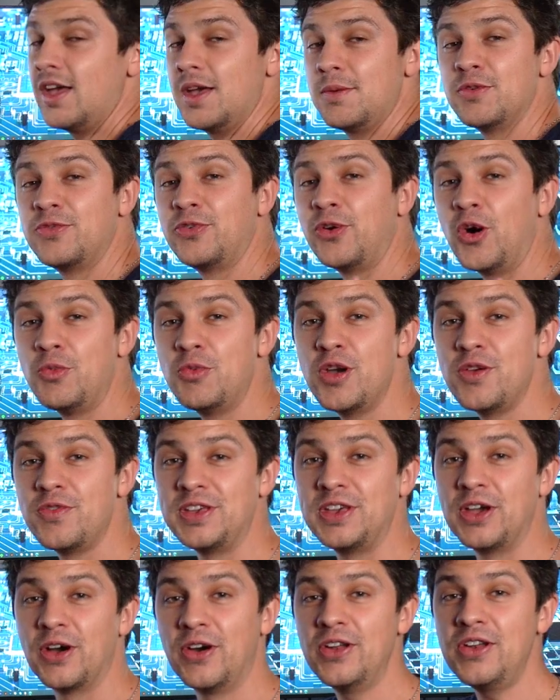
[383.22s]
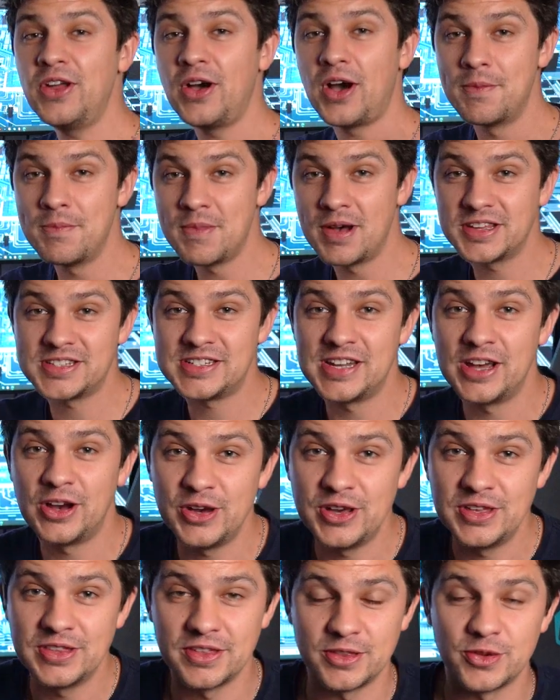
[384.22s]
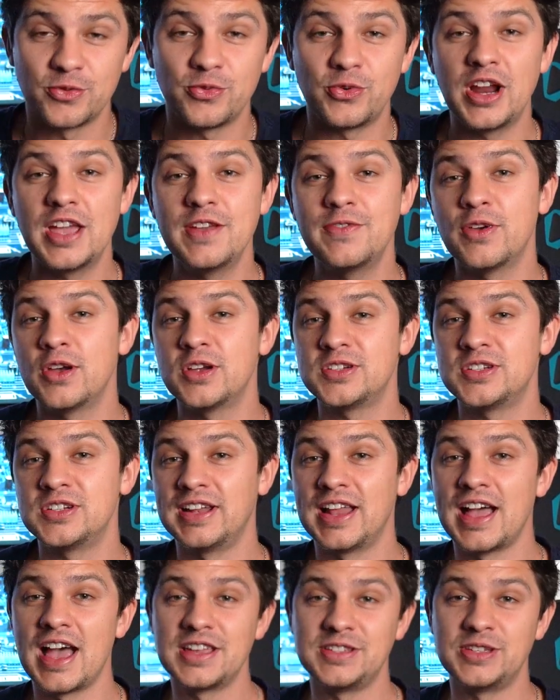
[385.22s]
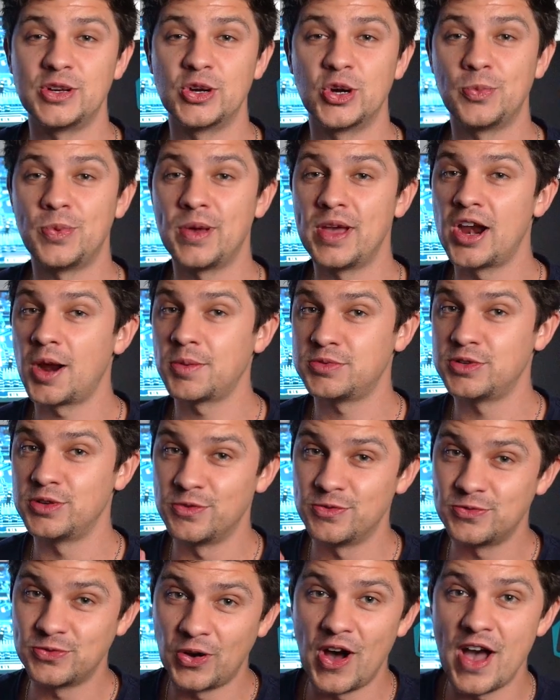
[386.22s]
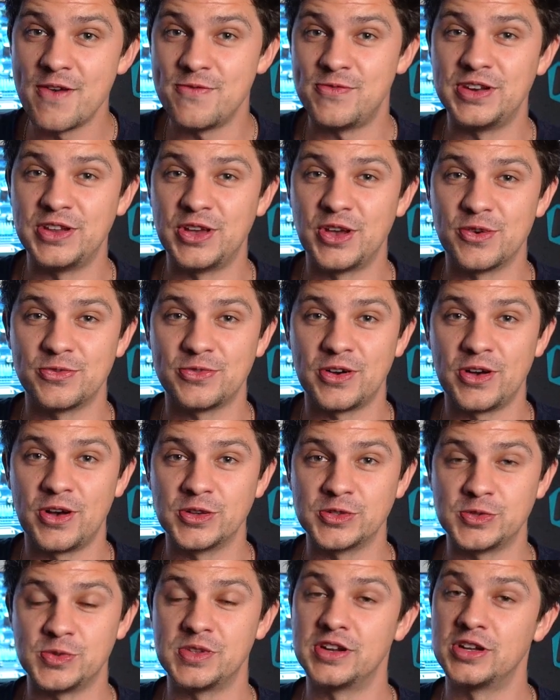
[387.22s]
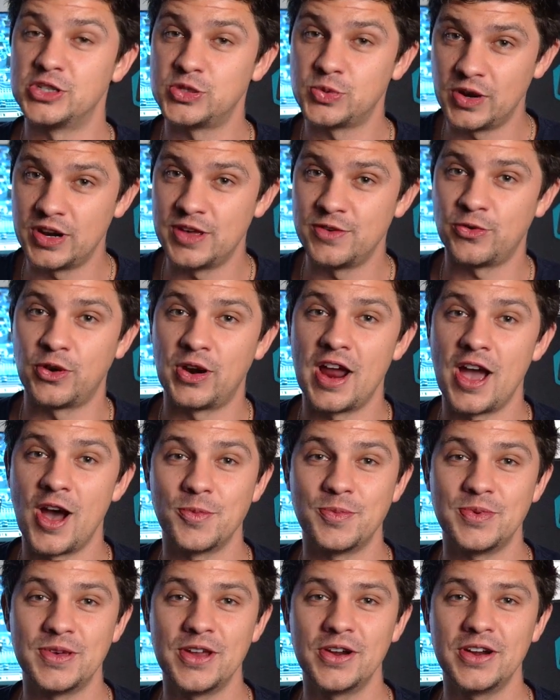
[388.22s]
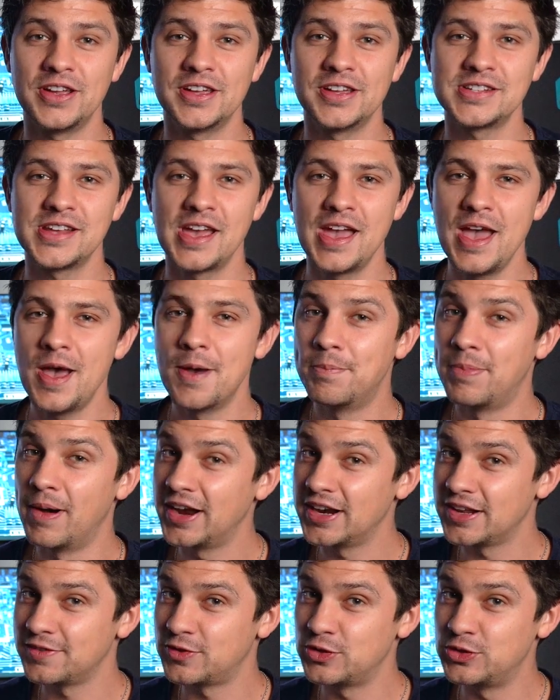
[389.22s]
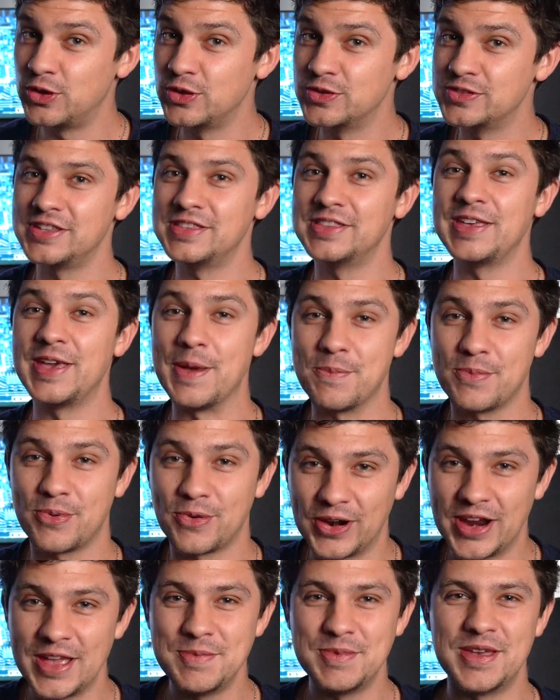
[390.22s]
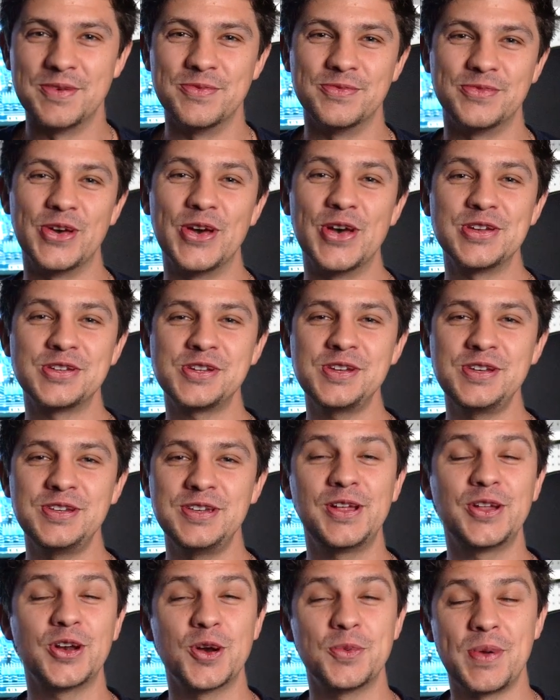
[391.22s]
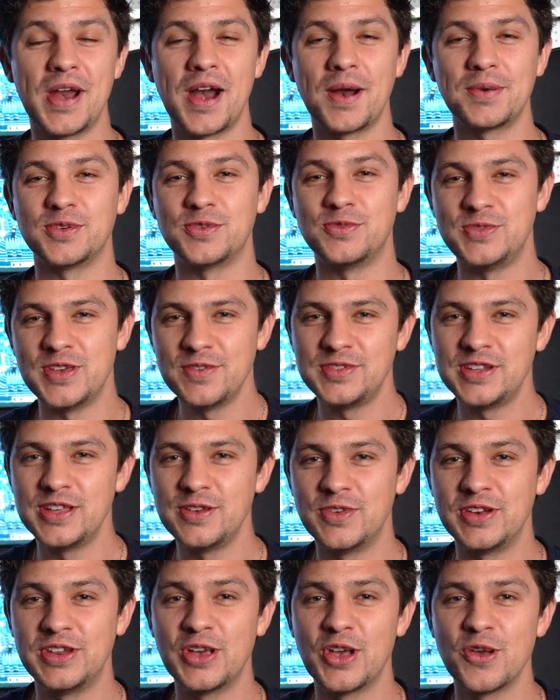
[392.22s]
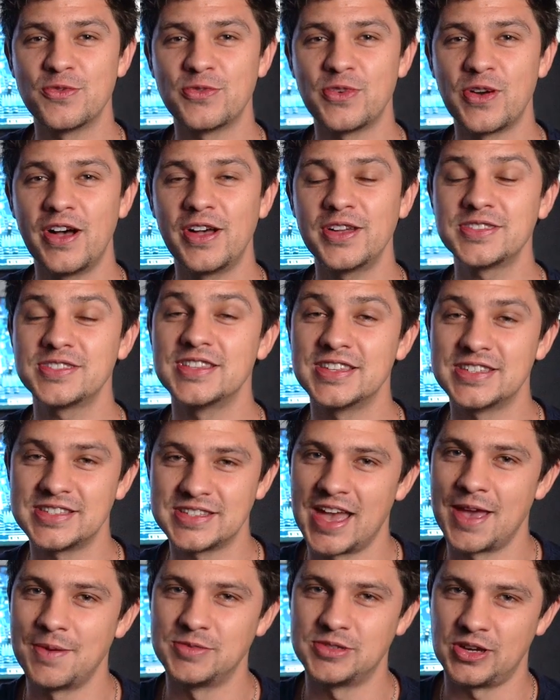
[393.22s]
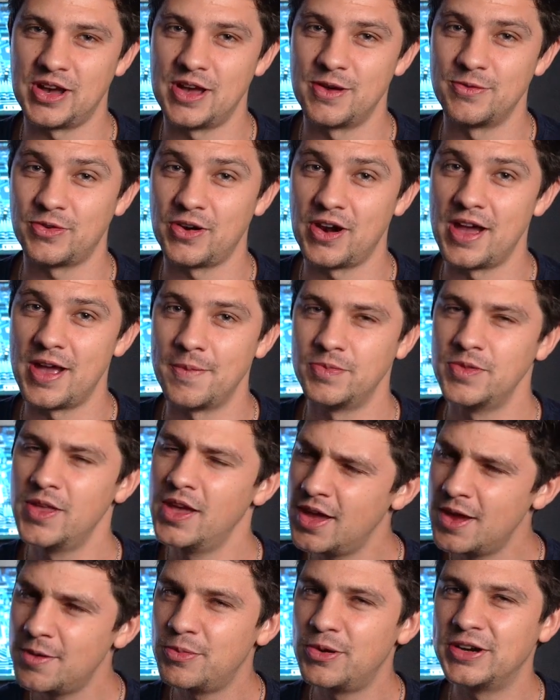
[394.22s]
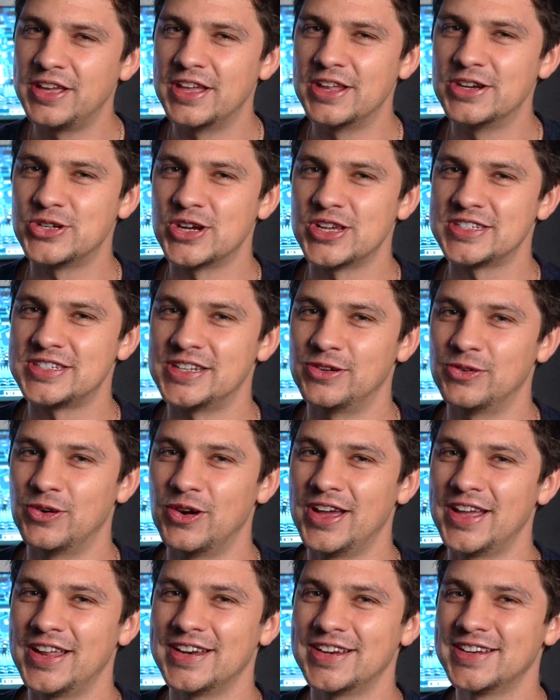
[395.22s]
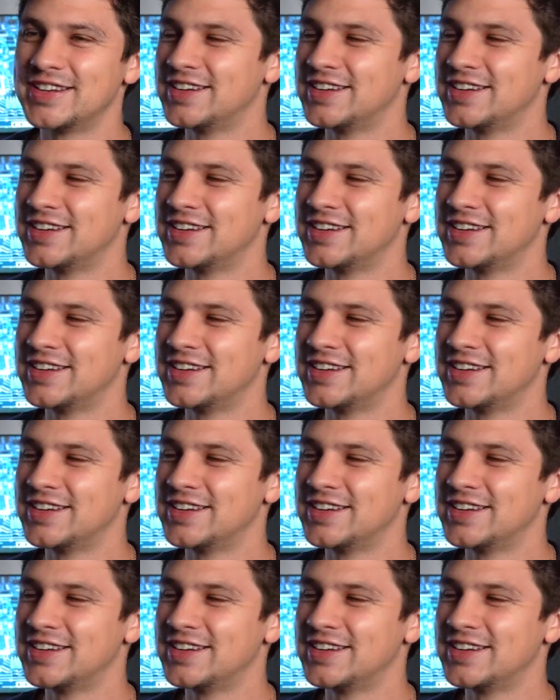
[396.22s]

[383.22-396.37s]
Before moving on, I must tell you that the free version allows you to repair up to five video files within a 24 hour period, but if you're using the premium version, you can repair up to 50 video files in the same time frame. Pretty interesting, right?